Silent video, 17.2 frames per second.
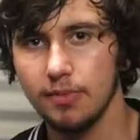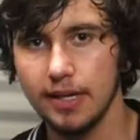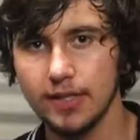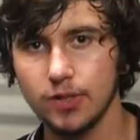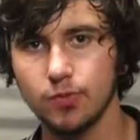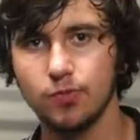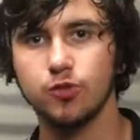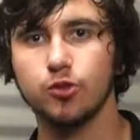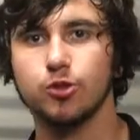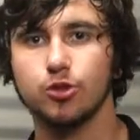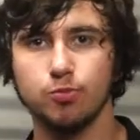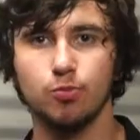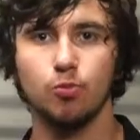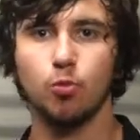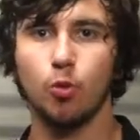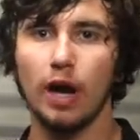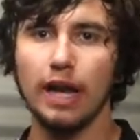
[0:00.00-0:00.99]

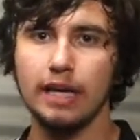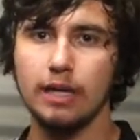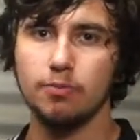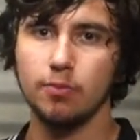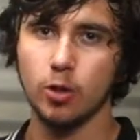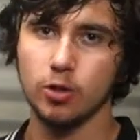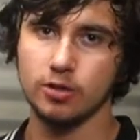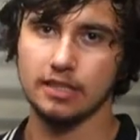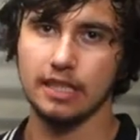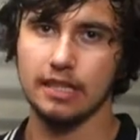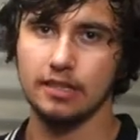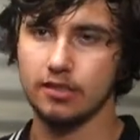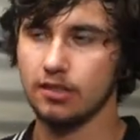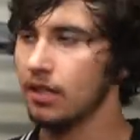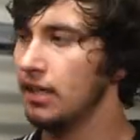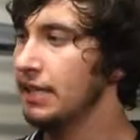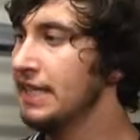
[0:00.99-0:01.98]
makes way more
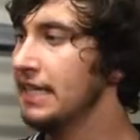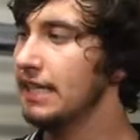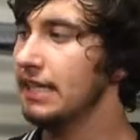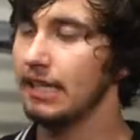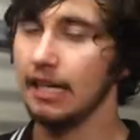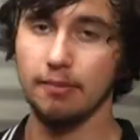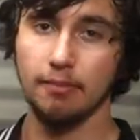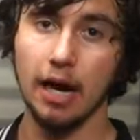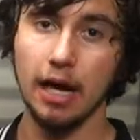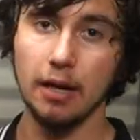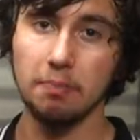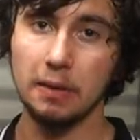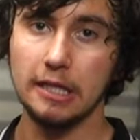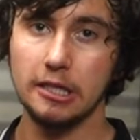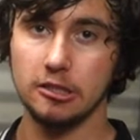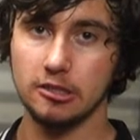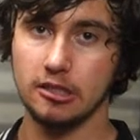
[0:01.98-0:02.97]
sense, in my
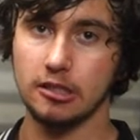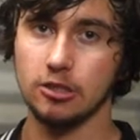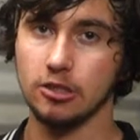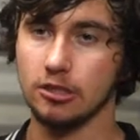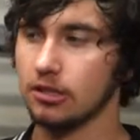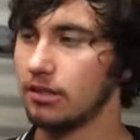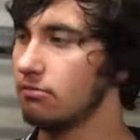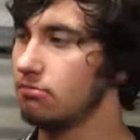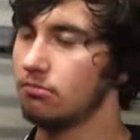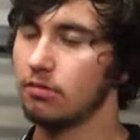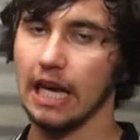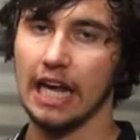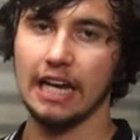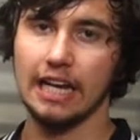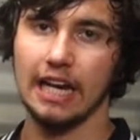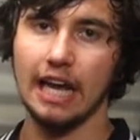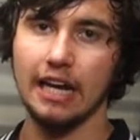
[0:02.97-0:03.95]
opinion, to just
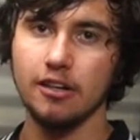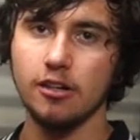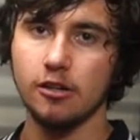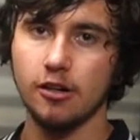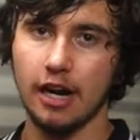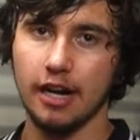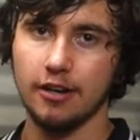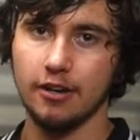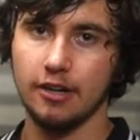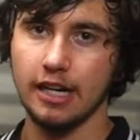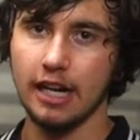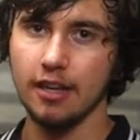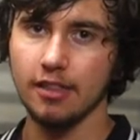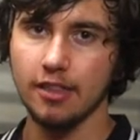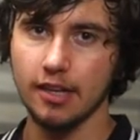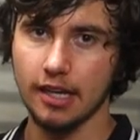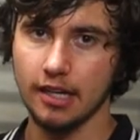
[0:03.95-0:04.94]
get an angle grinder and
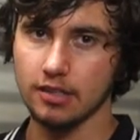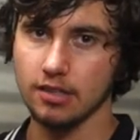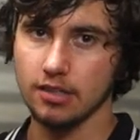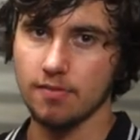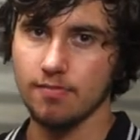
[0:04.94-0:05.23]
cut things.